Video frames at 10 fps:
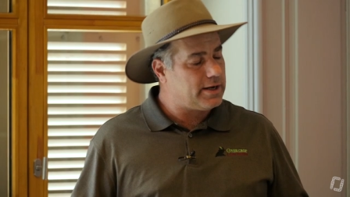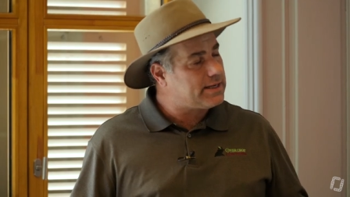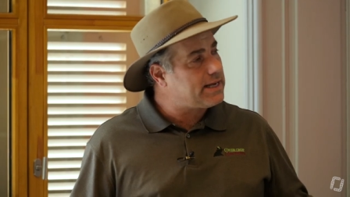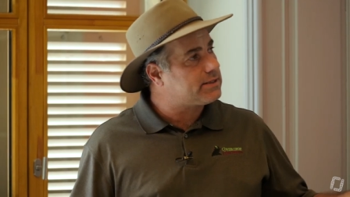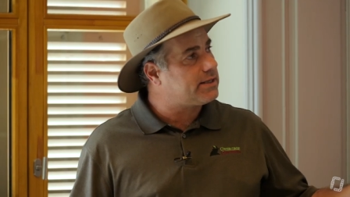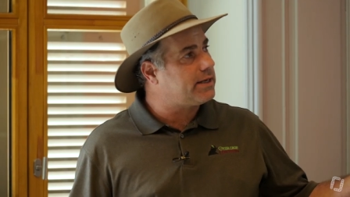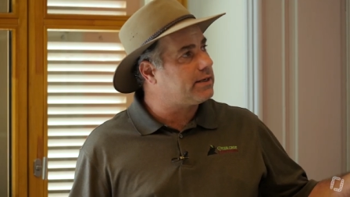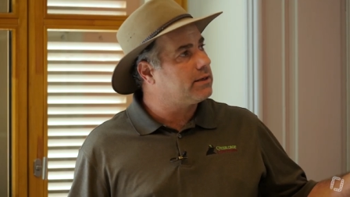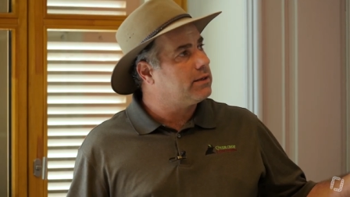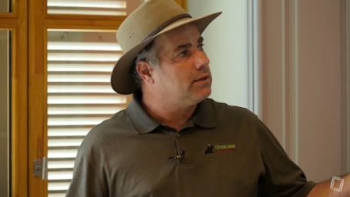
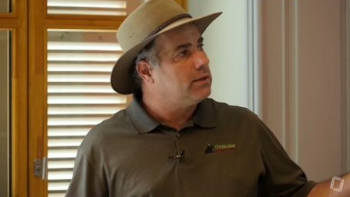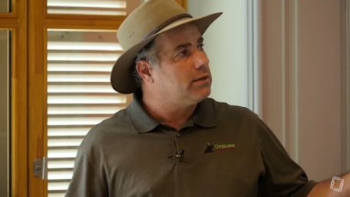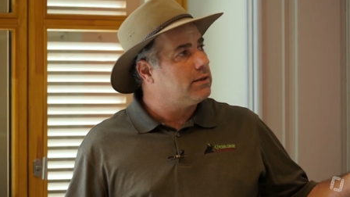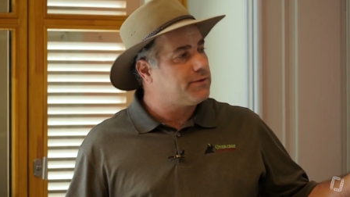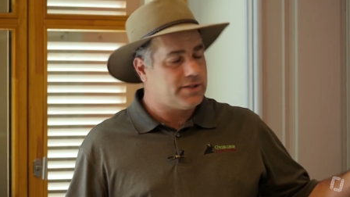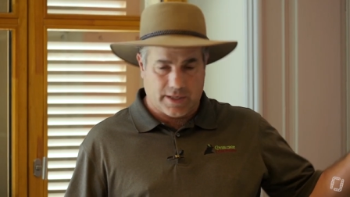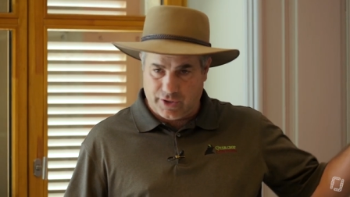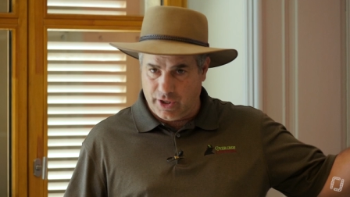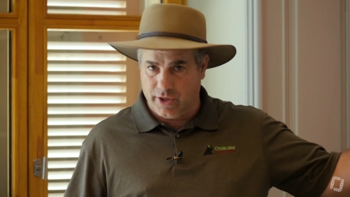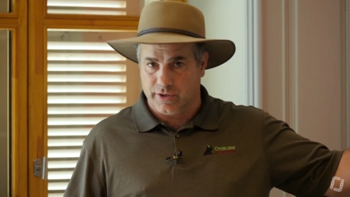testing,
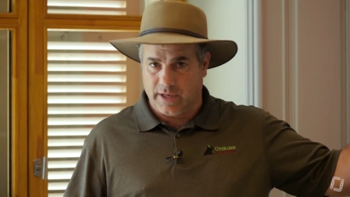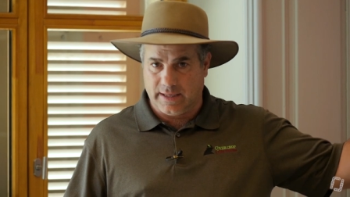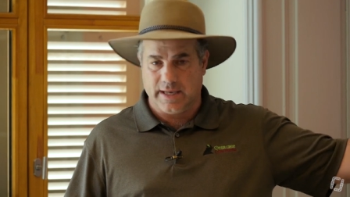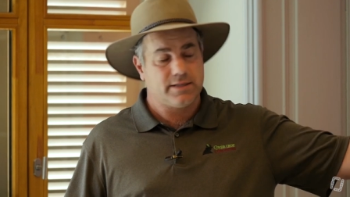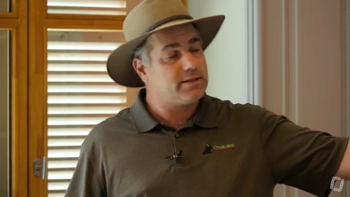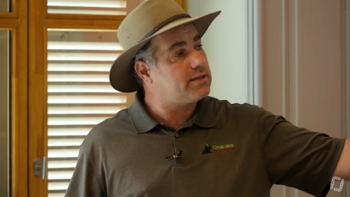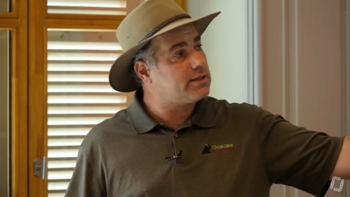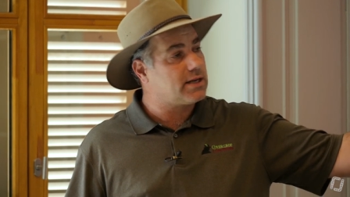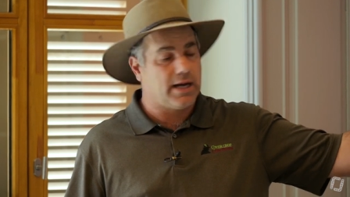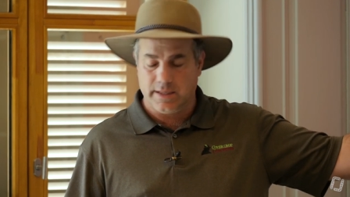six years I tested
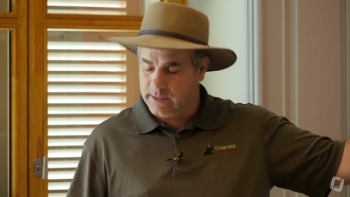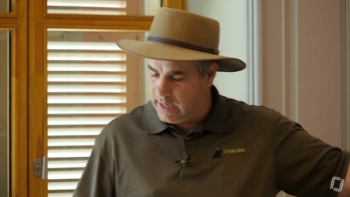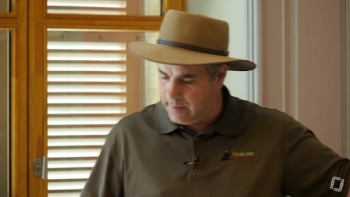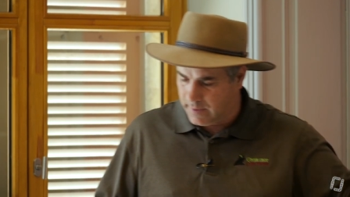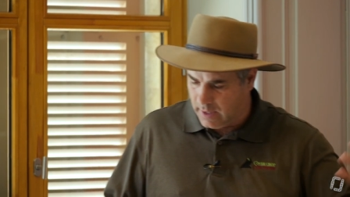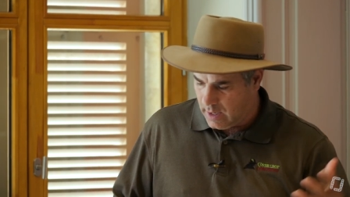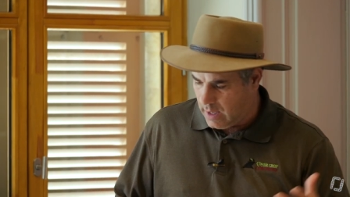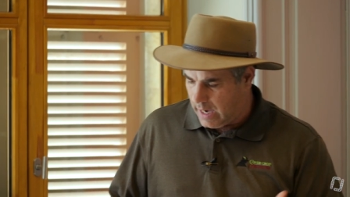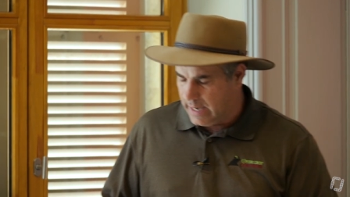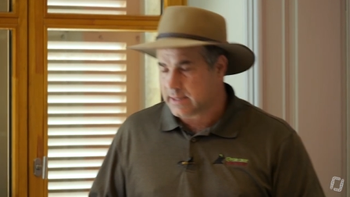this concept.
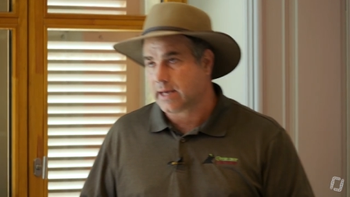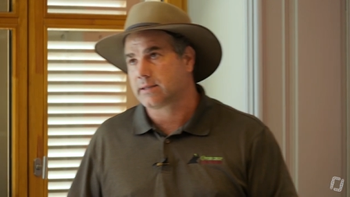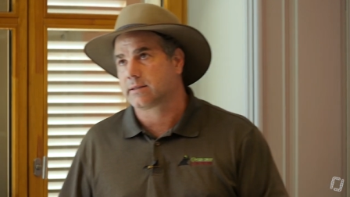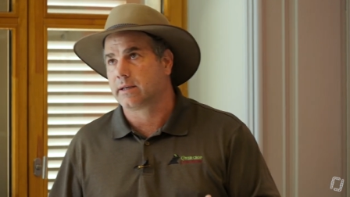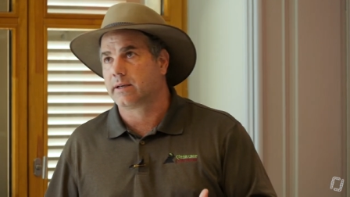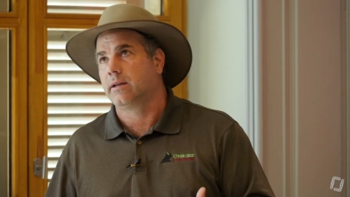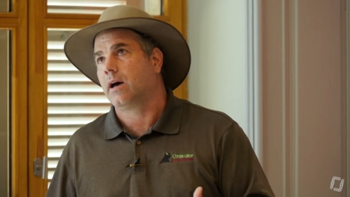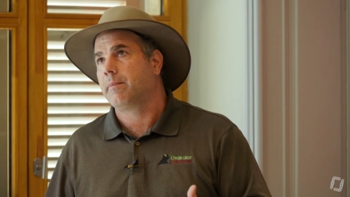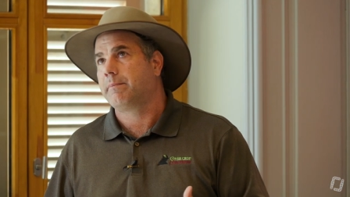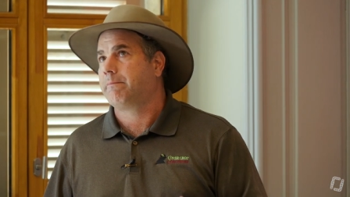I tested
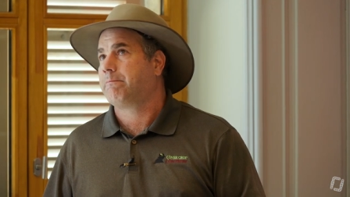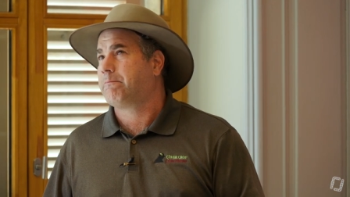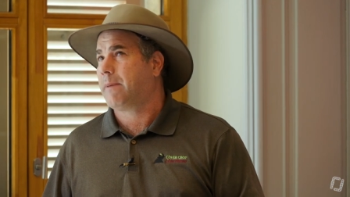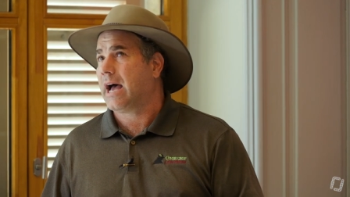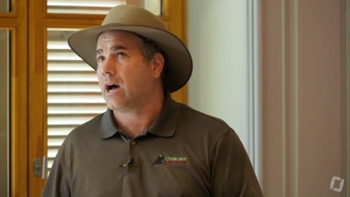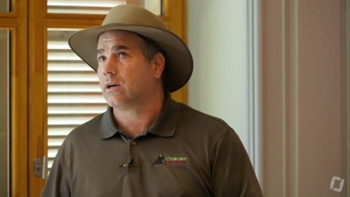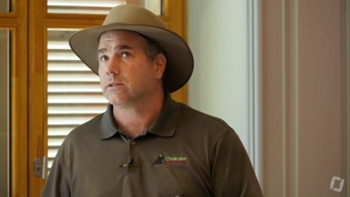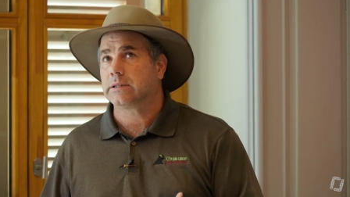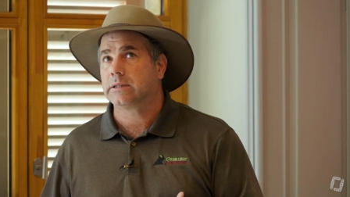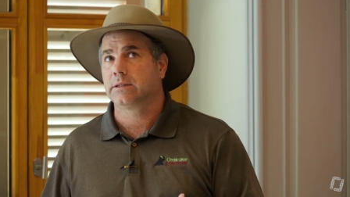
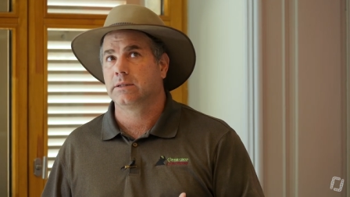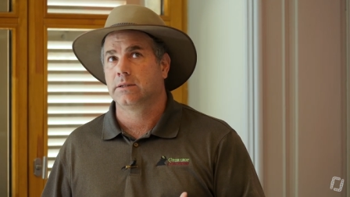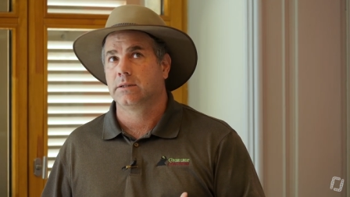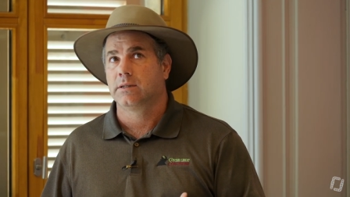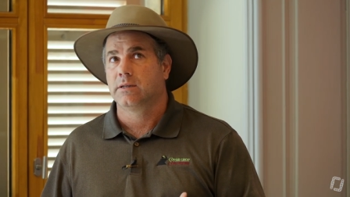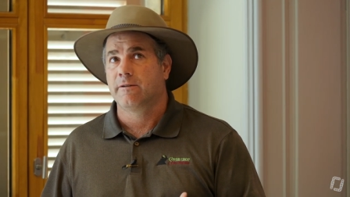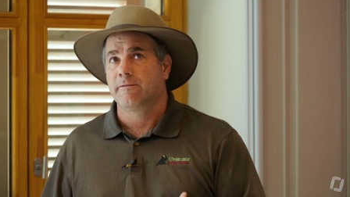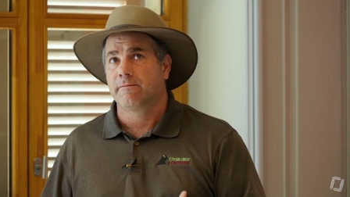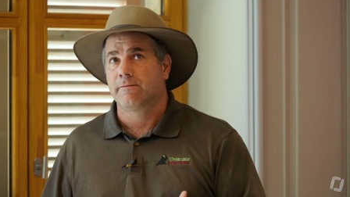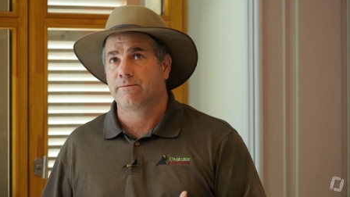about
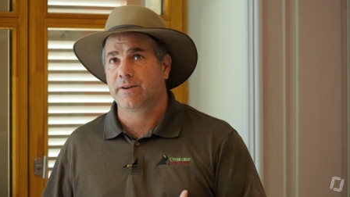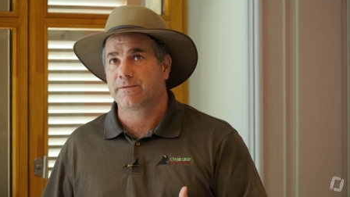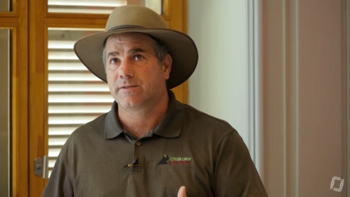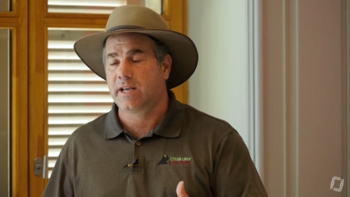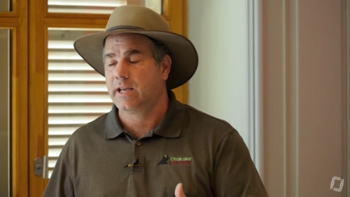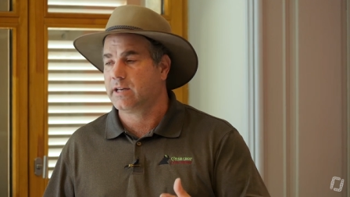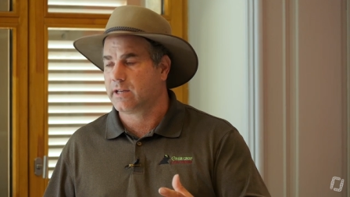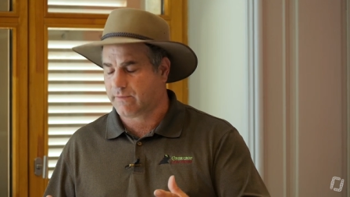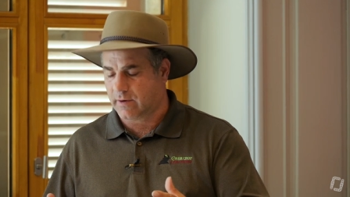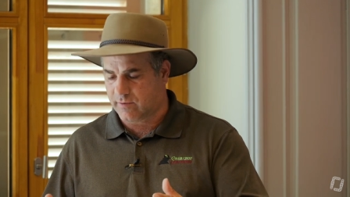fifteen
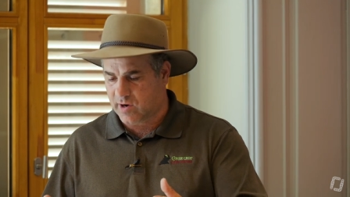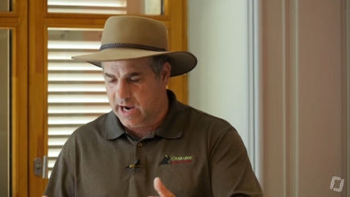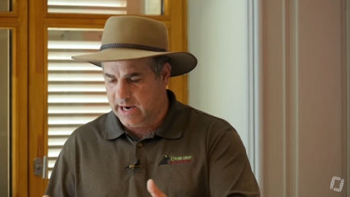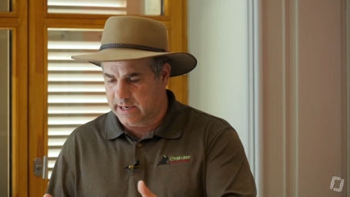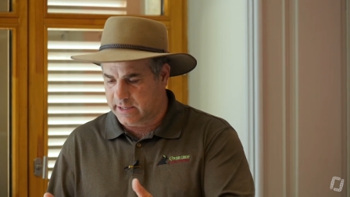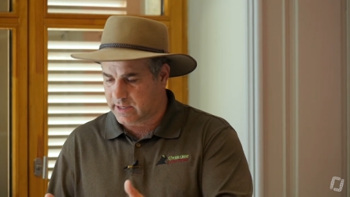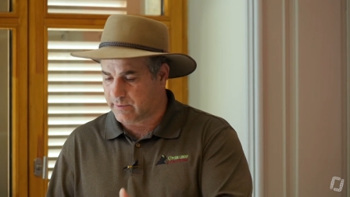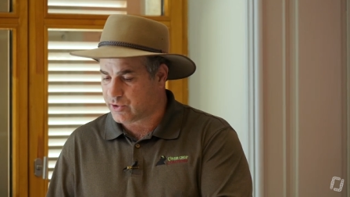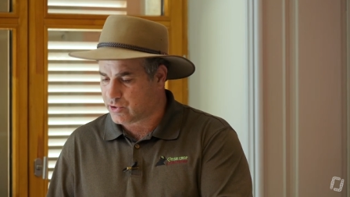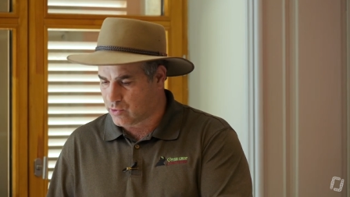different varieties that
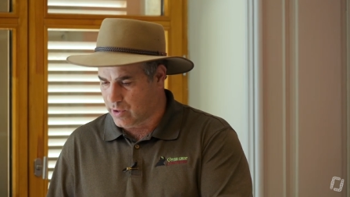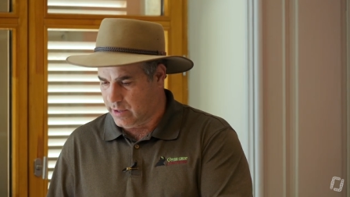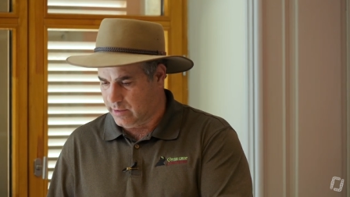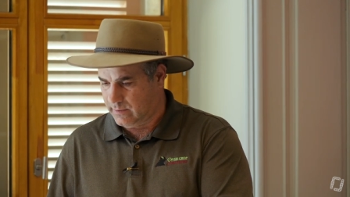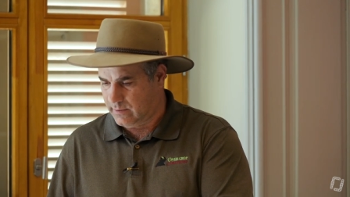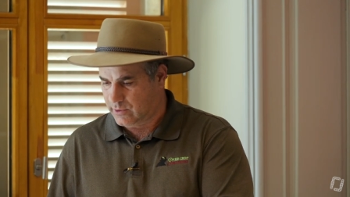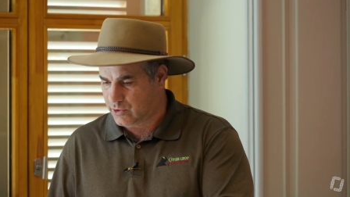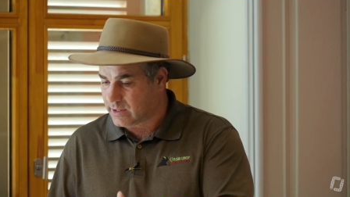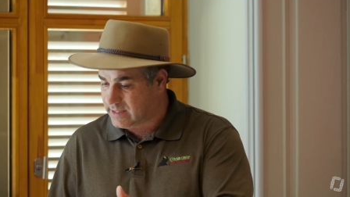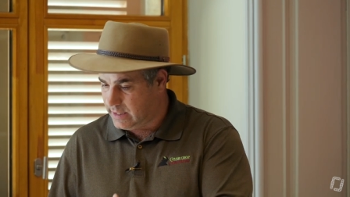were short,
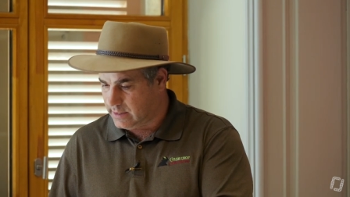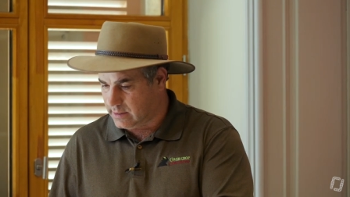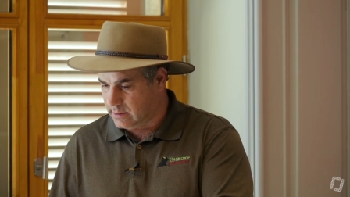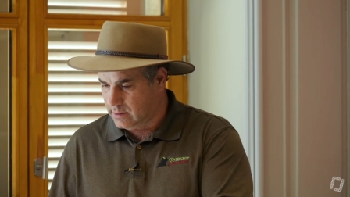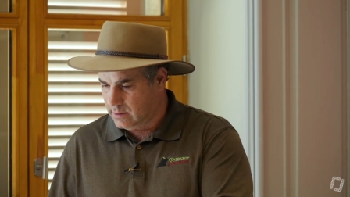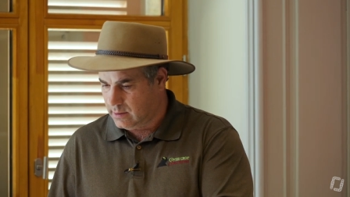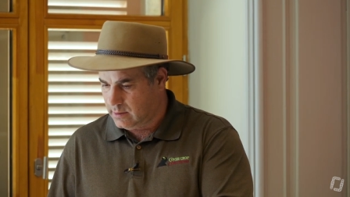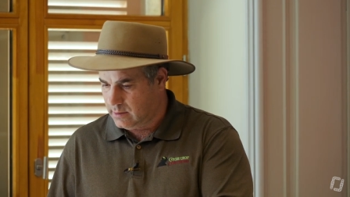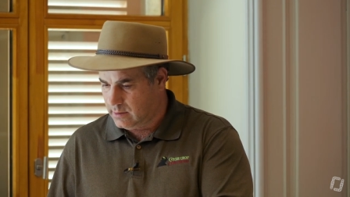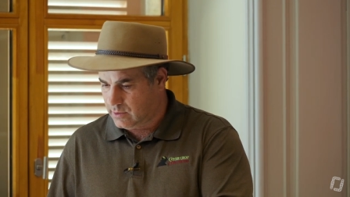short season.
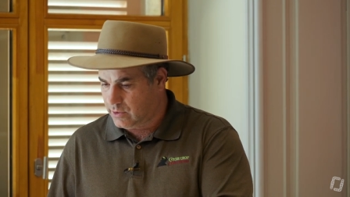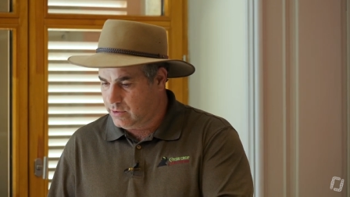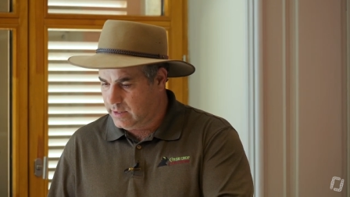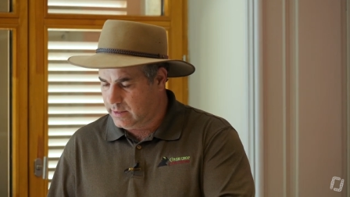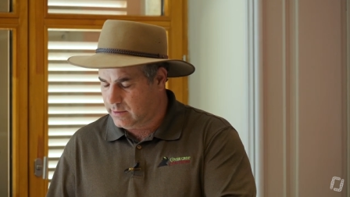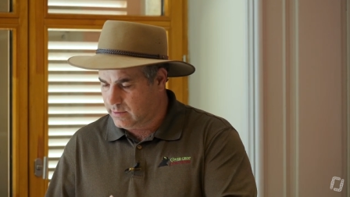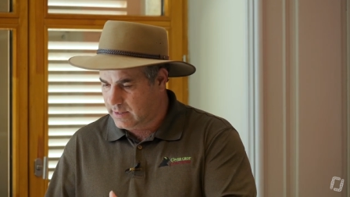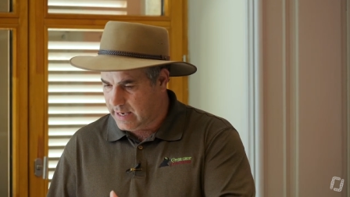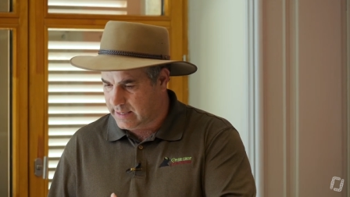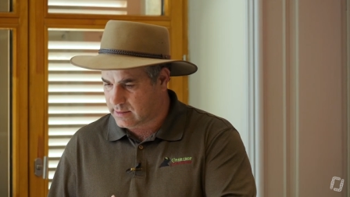So you need to
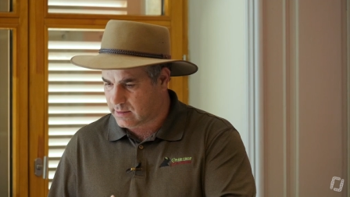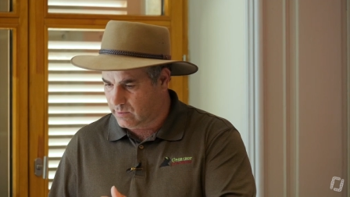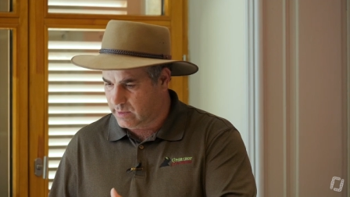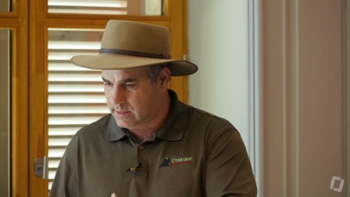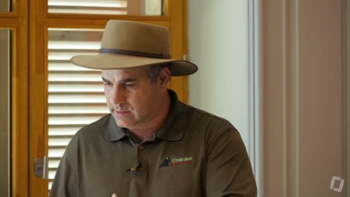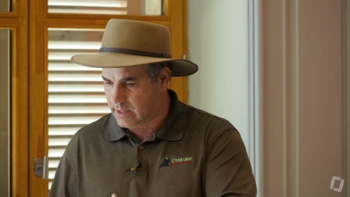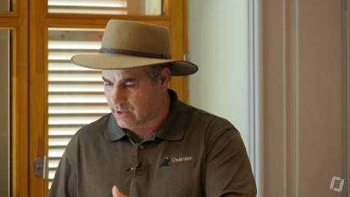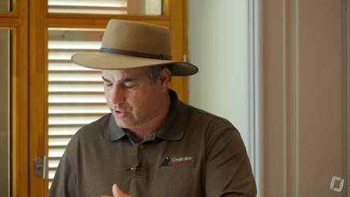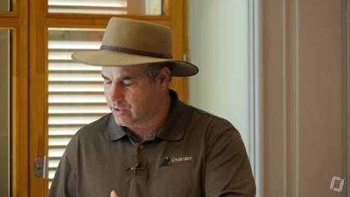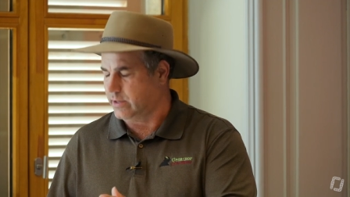test the ones that
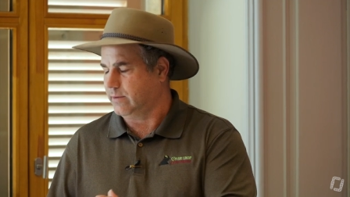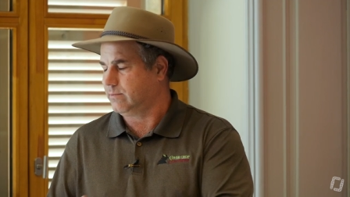are good.